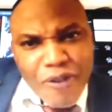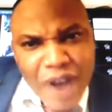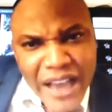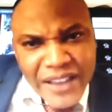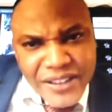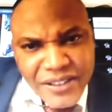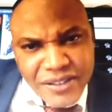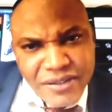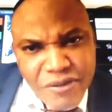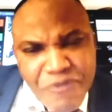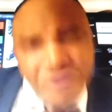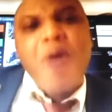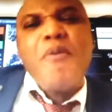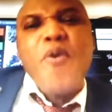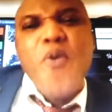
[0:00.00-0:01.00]
of rice?
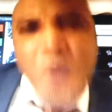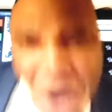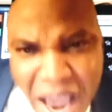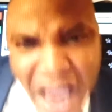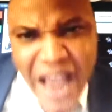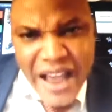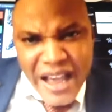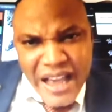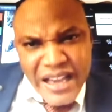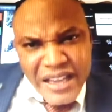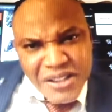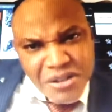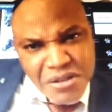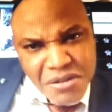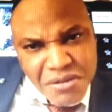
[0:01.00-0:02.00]
From where, I
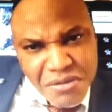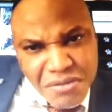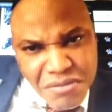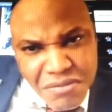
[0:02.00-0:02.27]
ask you?